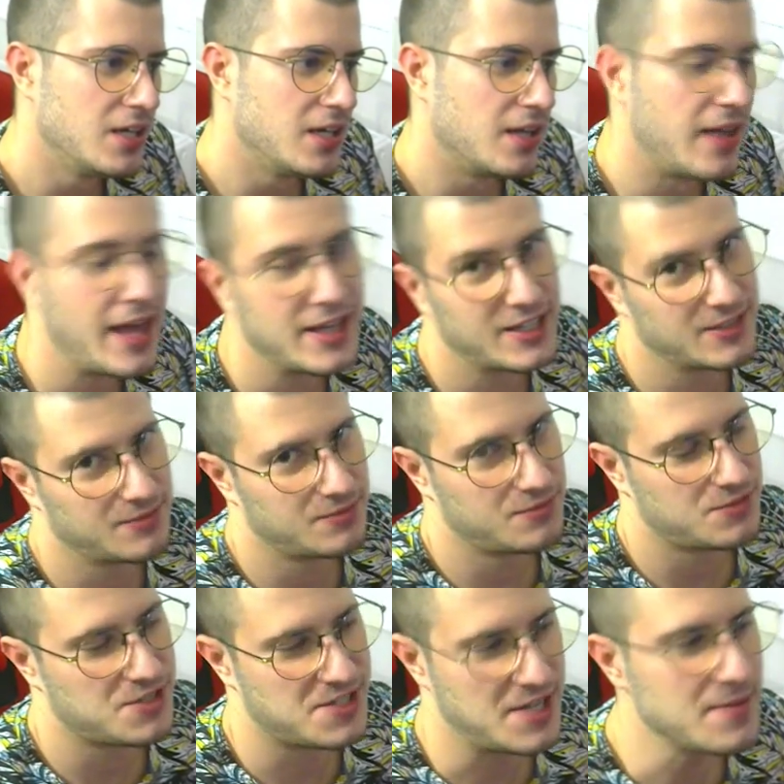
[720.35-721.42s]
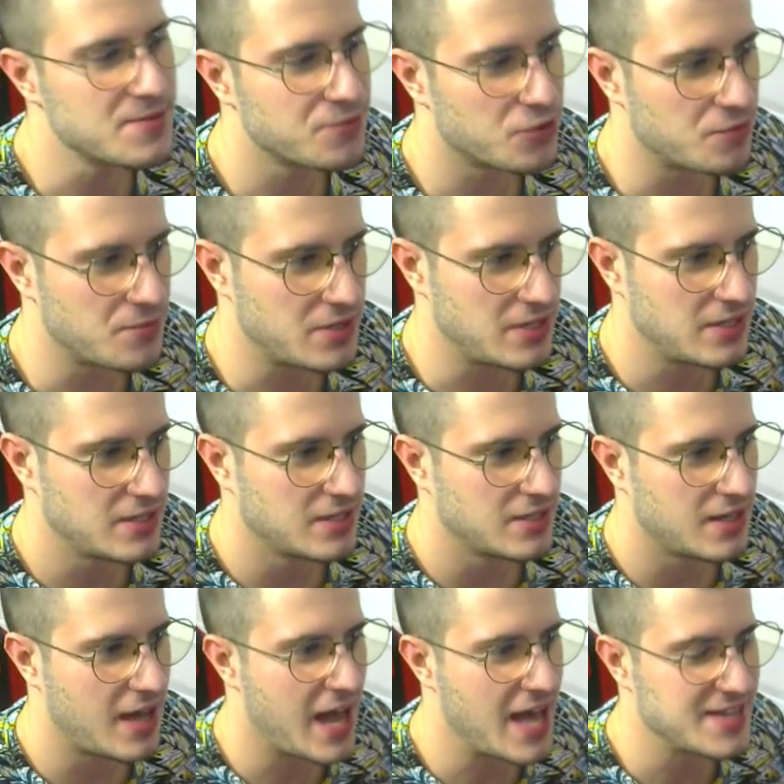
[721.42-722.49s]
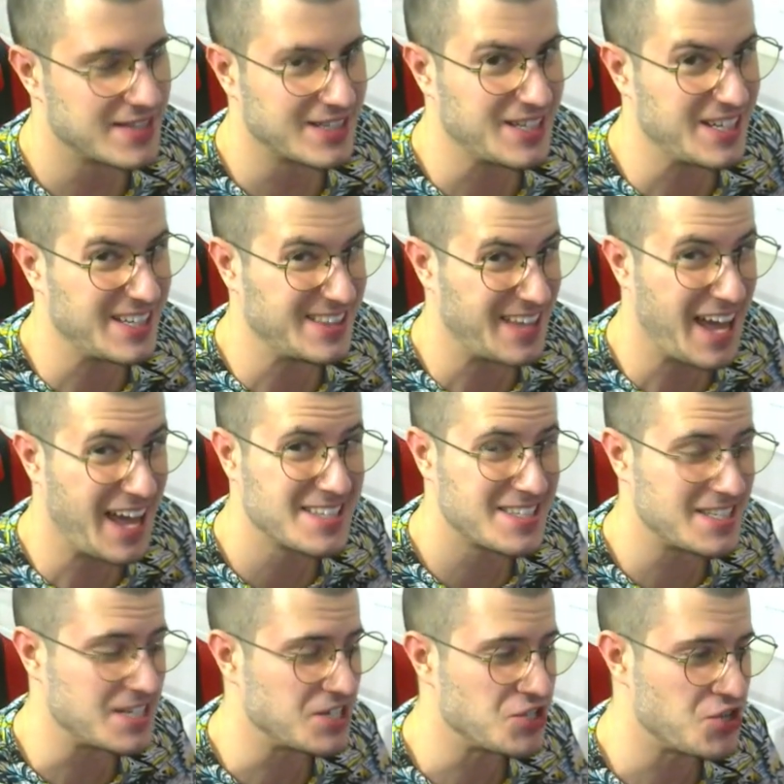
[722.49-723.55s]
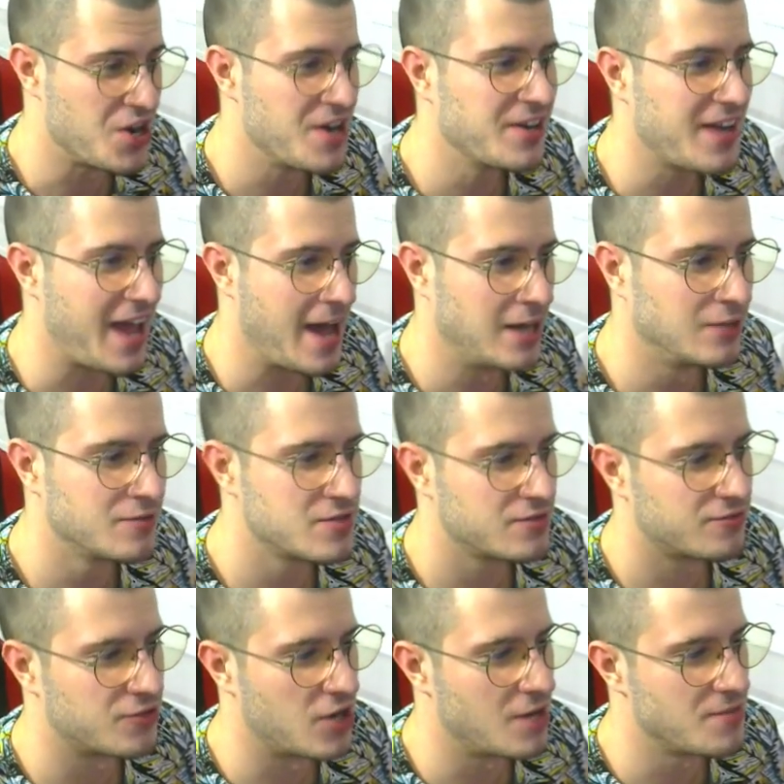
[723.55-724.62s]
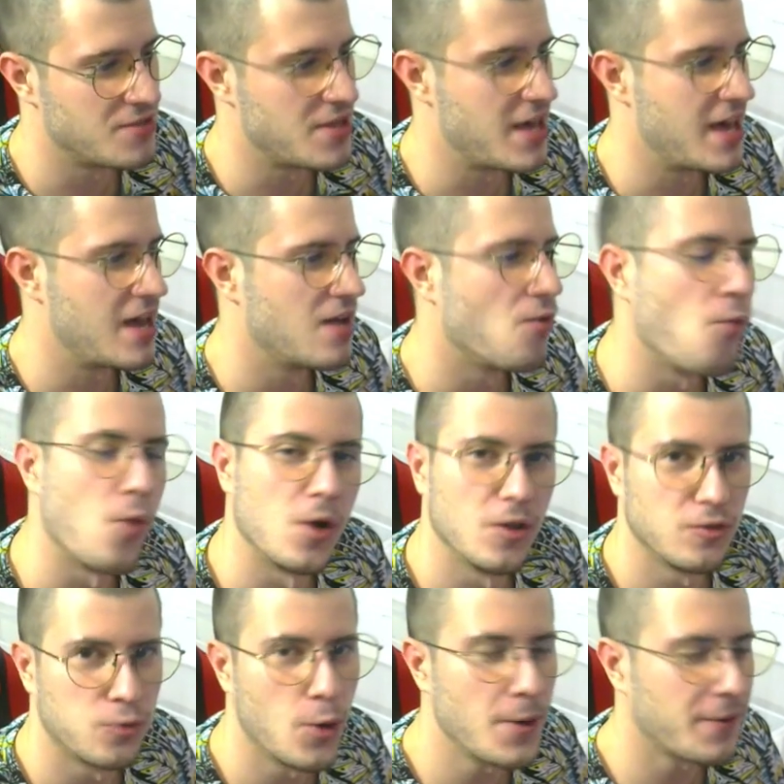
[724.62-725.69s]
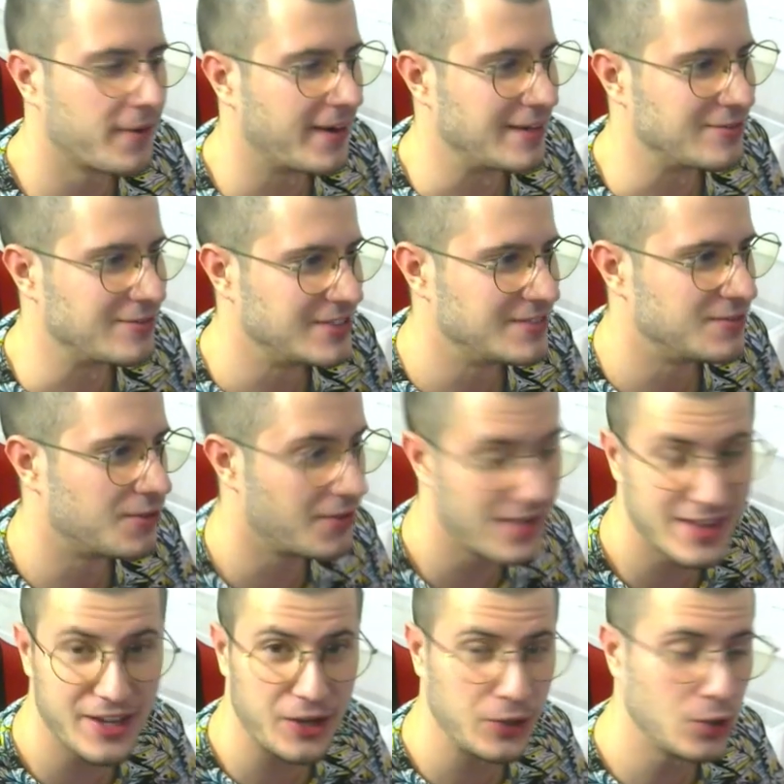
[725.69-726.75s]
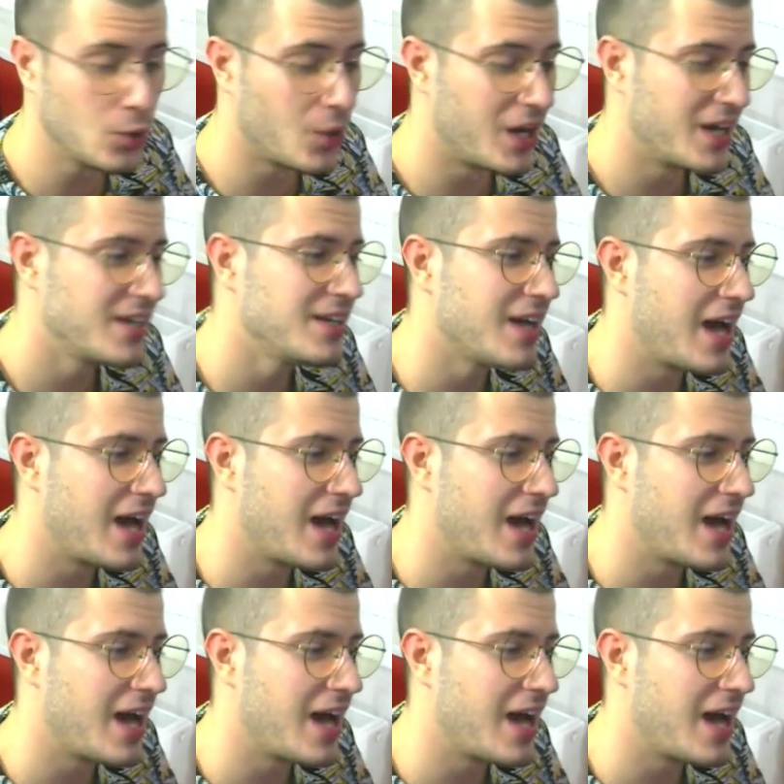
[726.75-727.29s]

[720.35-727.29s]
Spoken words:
Like, seems for me as a classic Dark Elves from the World of Warcraft. Really cool one.